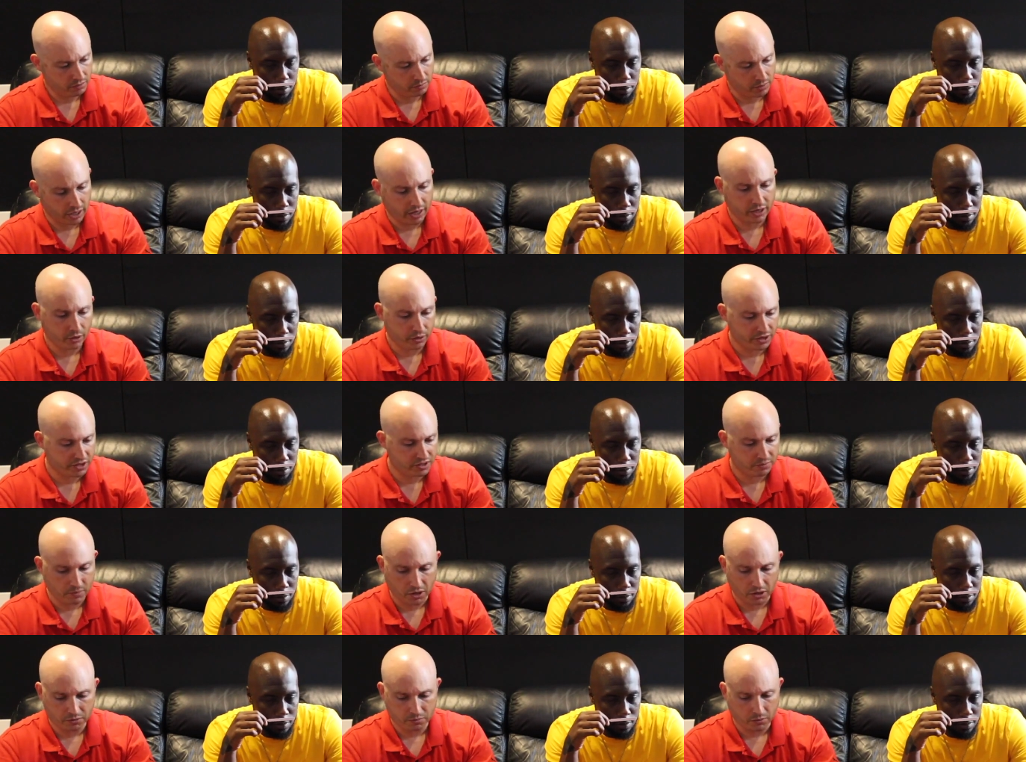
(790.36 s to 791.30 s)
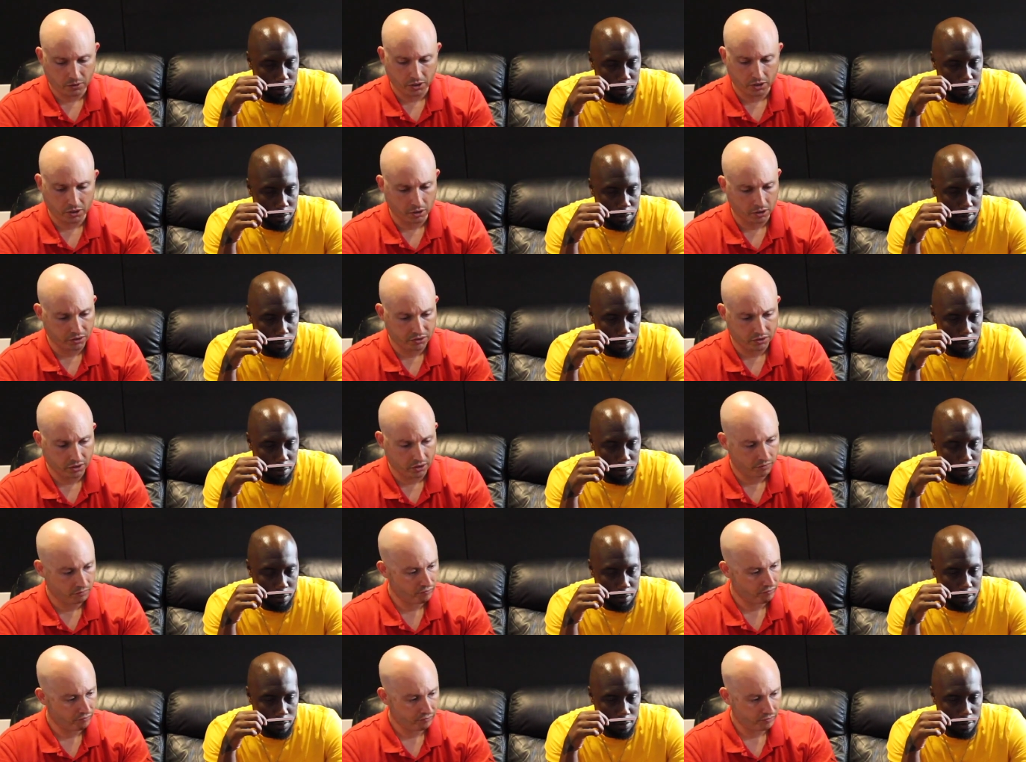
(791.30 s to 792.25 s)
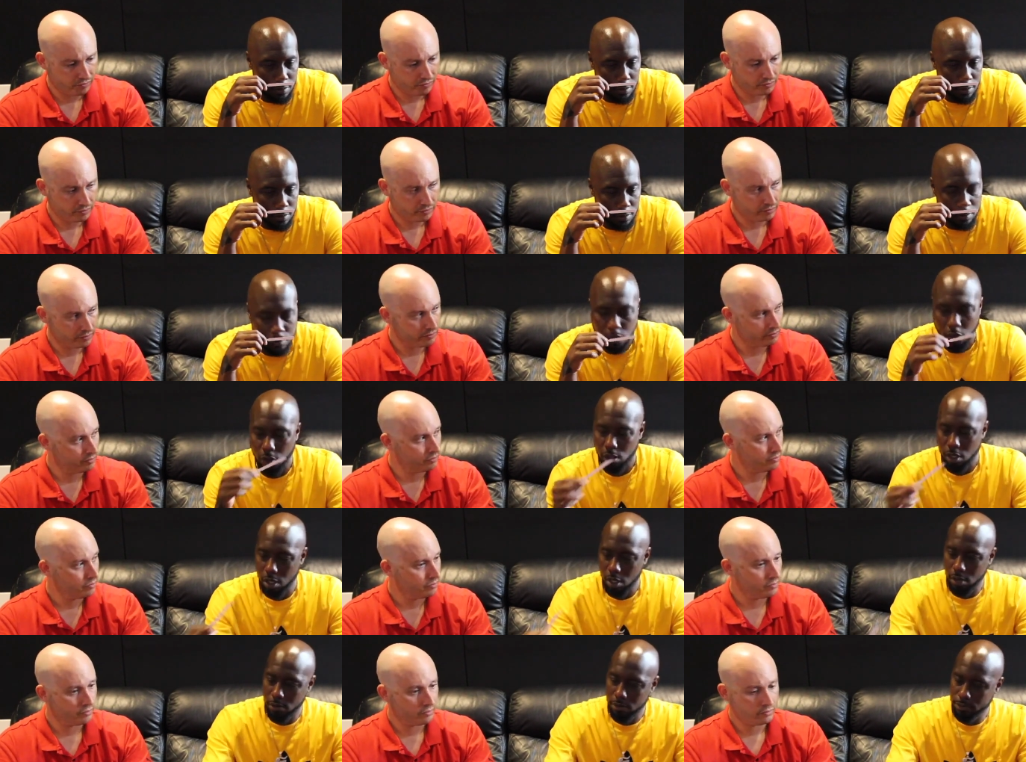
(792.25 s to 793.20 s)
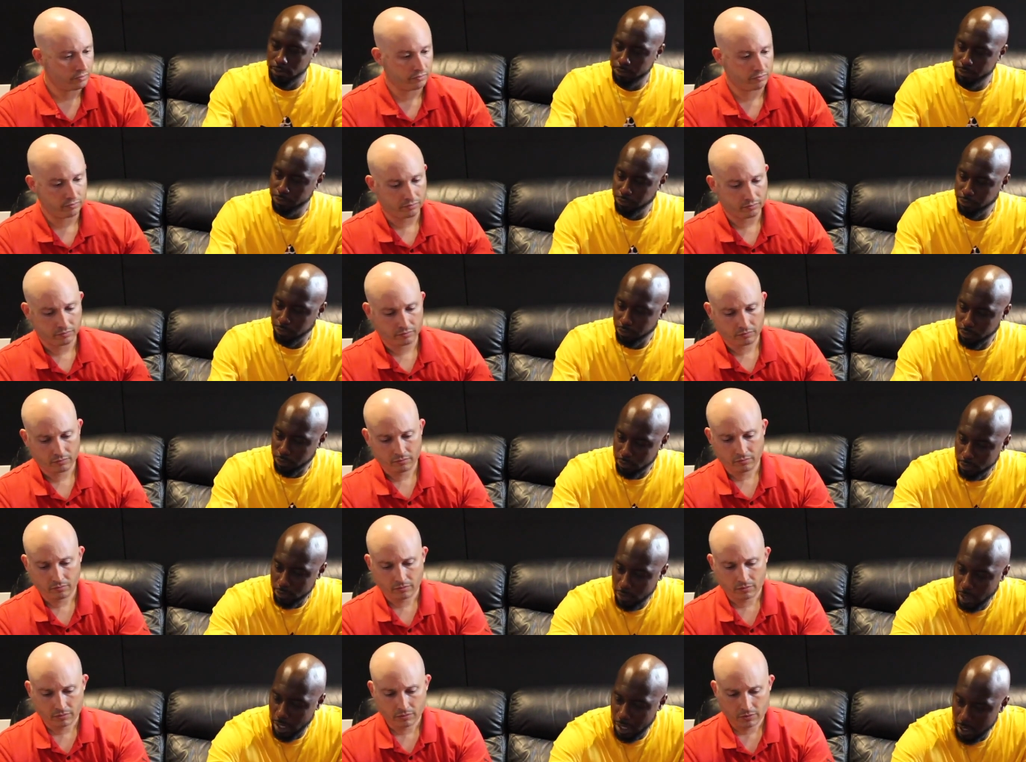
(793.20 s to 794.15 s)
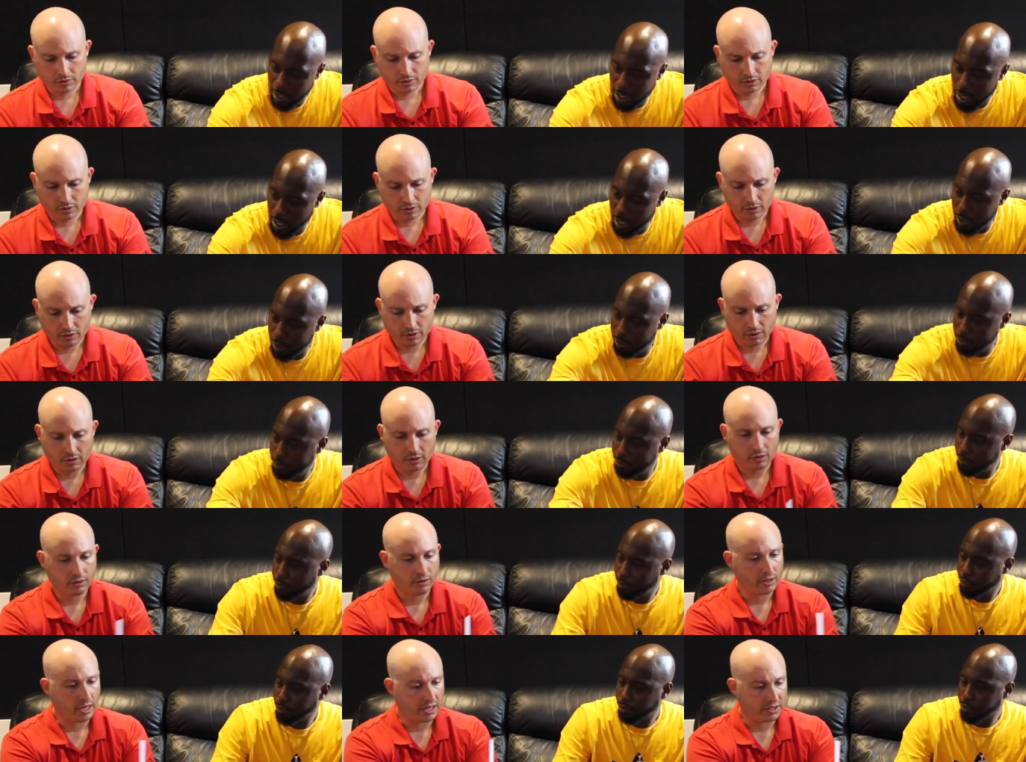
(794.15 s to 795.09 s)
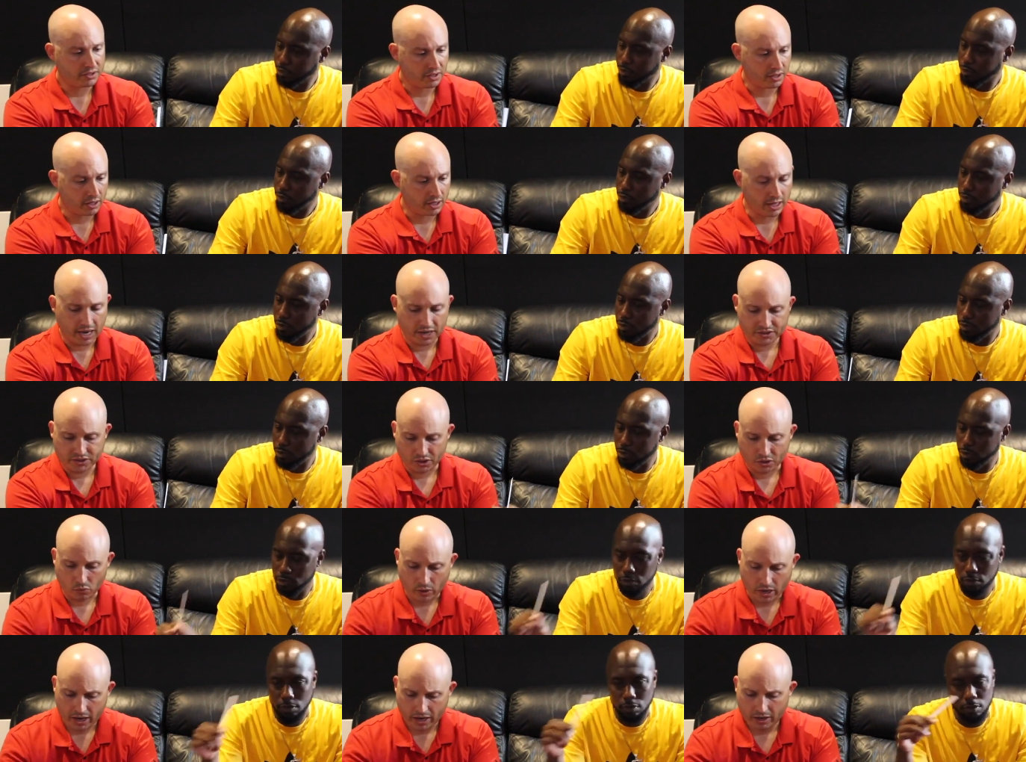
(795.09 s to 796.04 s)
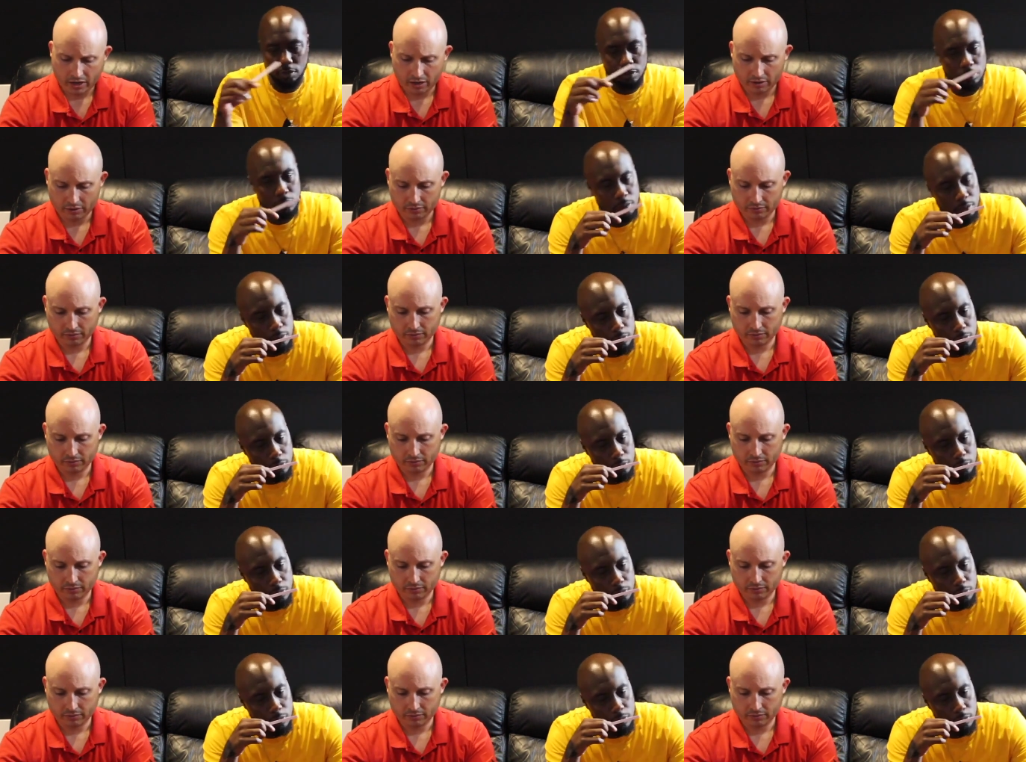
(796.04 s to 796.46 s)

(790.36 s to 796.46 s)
Speaker 1: it, but I know the smell is pretty good, so. Okay. And then? That's the classic red.